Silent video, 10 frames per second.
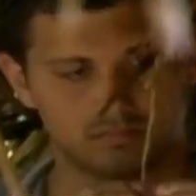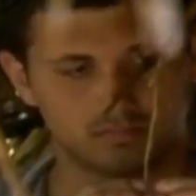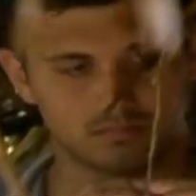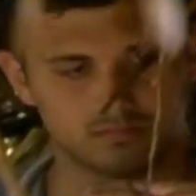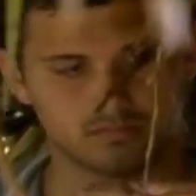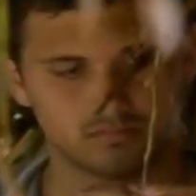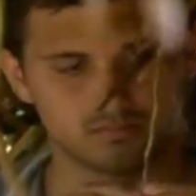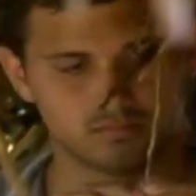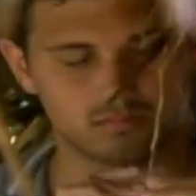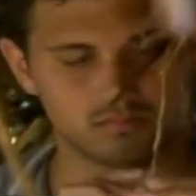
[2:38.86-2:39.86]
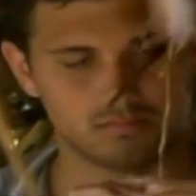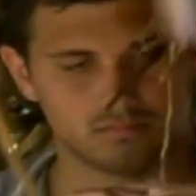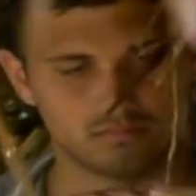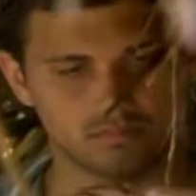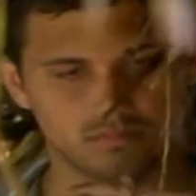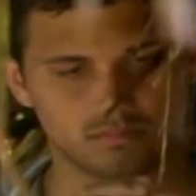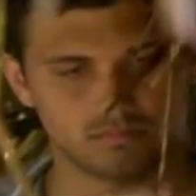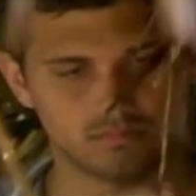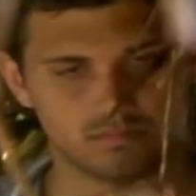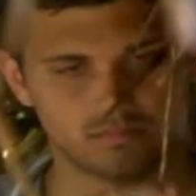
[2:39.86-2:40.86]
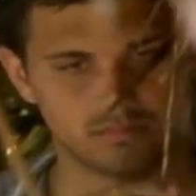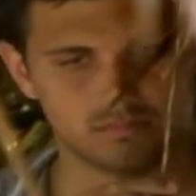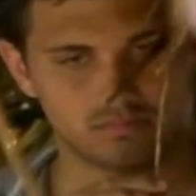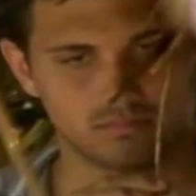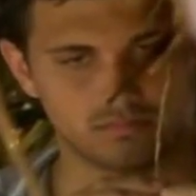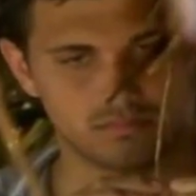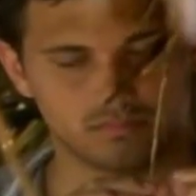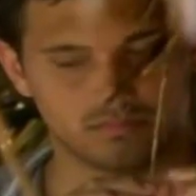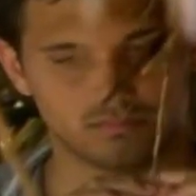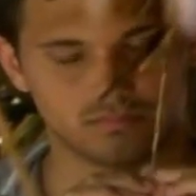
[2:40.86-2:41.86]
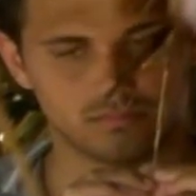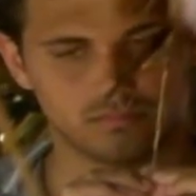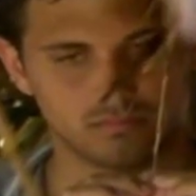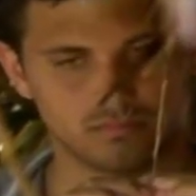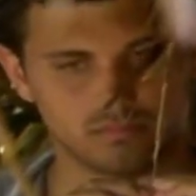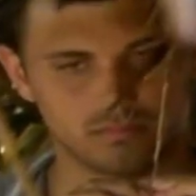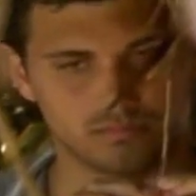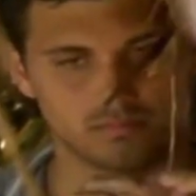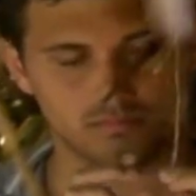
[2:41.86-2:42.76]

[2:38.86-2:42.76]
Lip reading: At this point, his only strategy entering this game is to be the gay